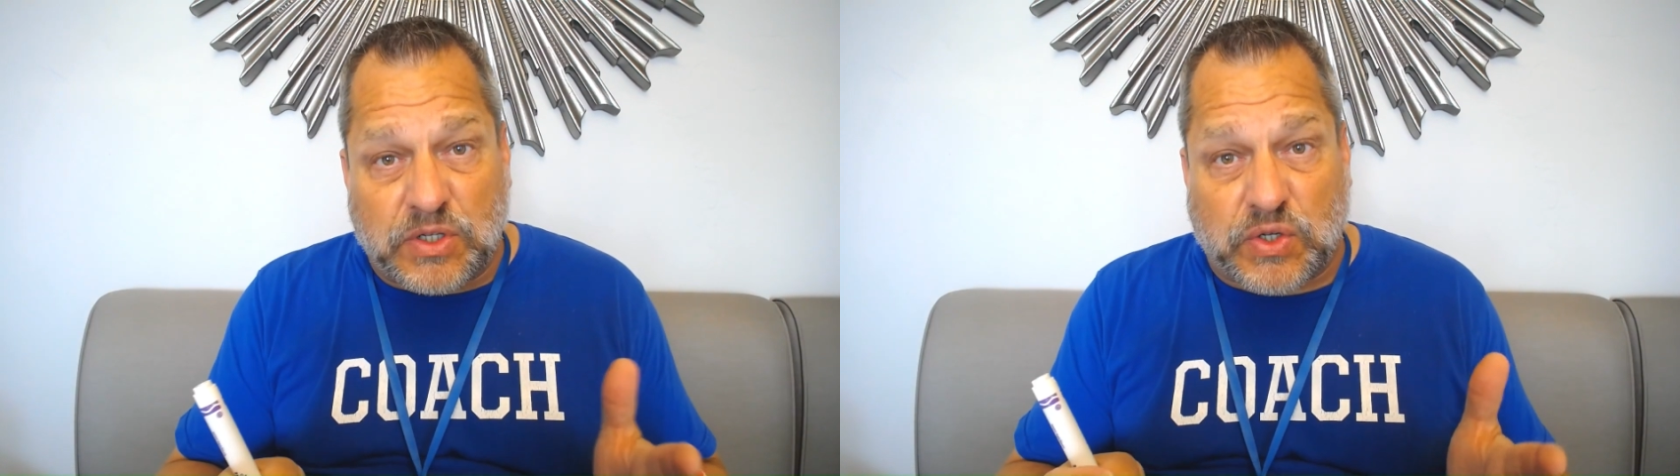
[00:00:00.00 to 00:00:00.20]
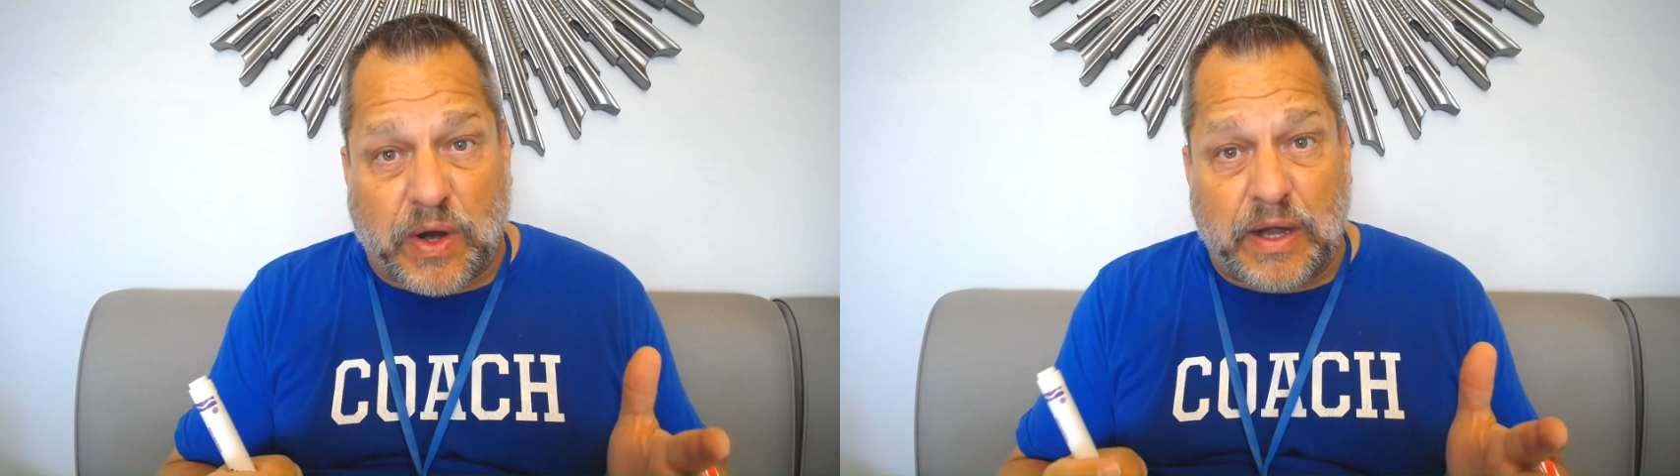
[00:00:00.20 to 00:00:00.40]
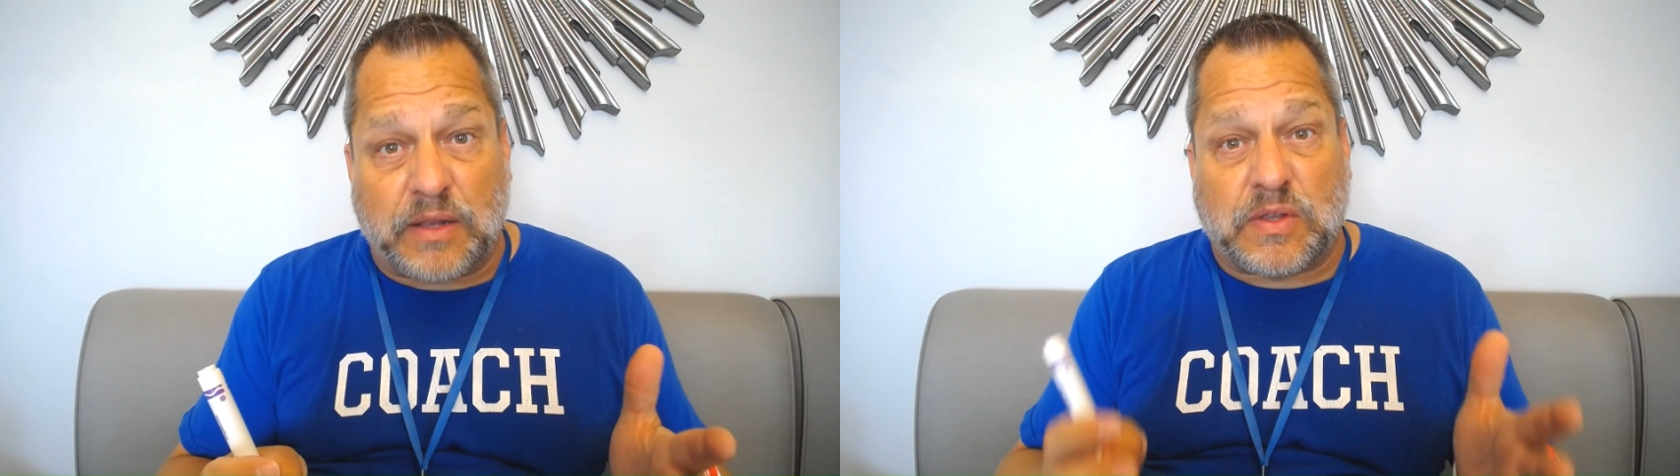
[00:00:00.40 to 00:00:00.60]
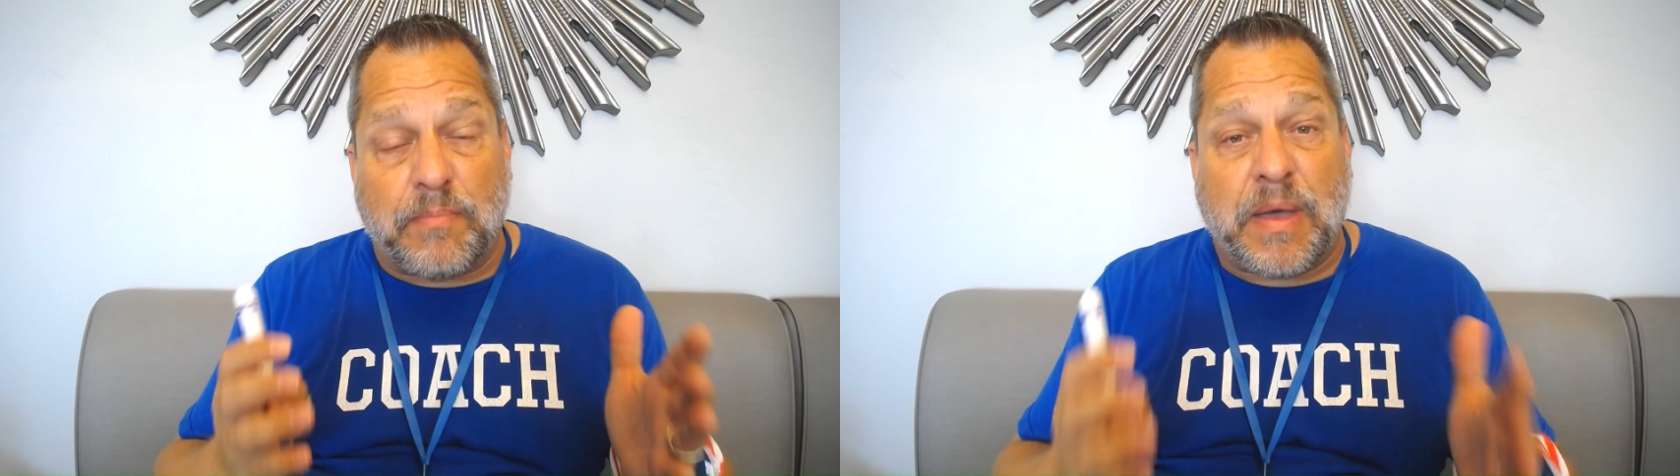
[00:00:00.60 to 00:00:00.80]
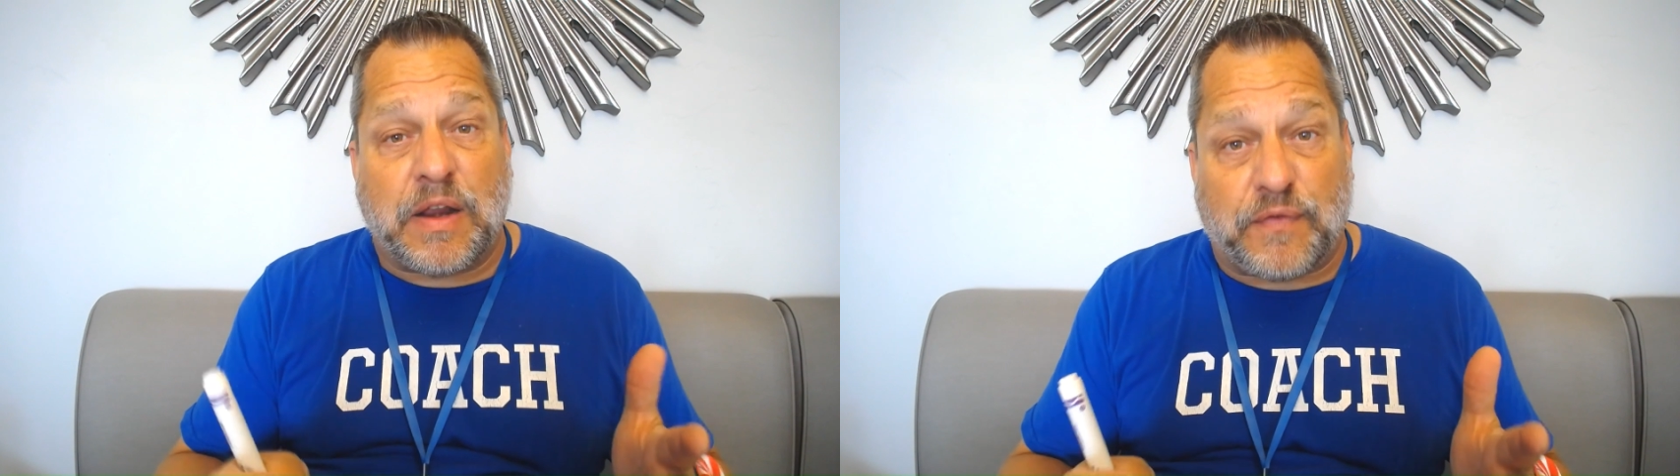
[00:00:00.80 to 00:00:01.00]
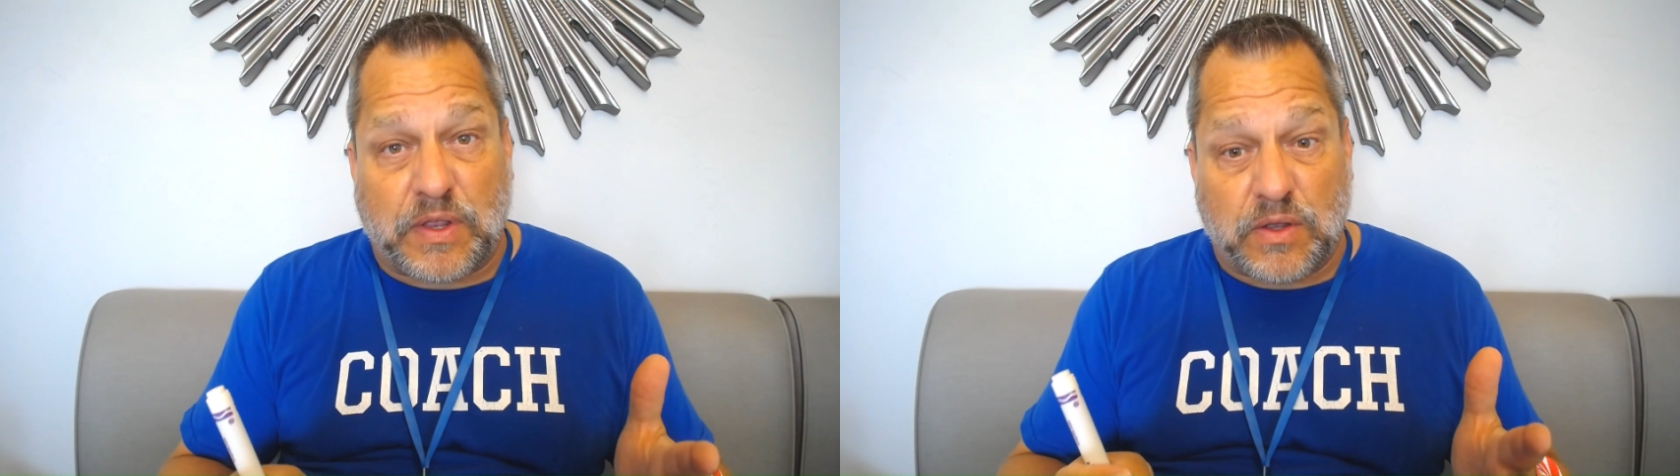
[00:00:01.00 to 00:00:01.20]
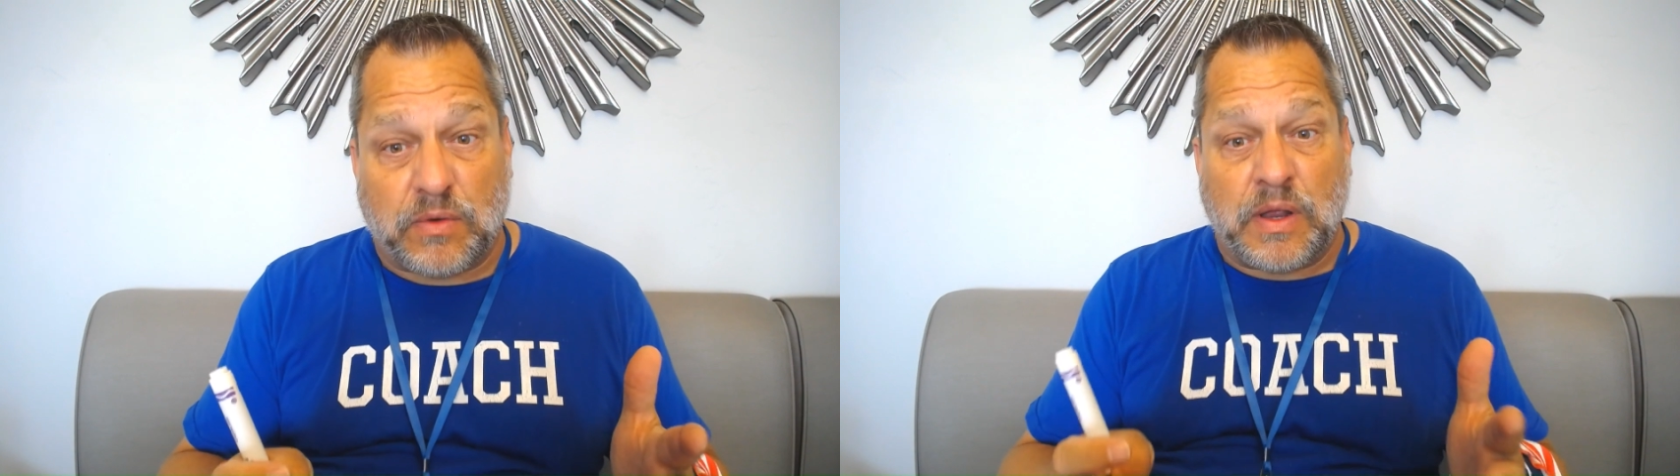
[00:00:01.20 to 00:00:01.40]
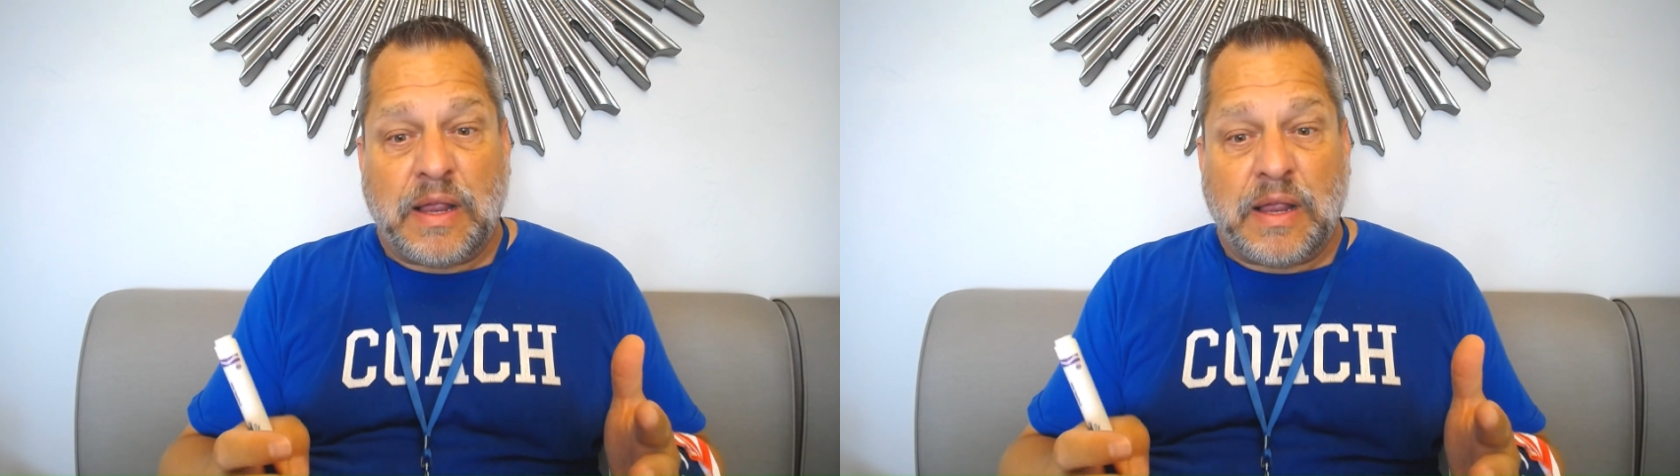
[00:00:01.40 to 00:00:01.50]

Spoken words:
trading to benefit you.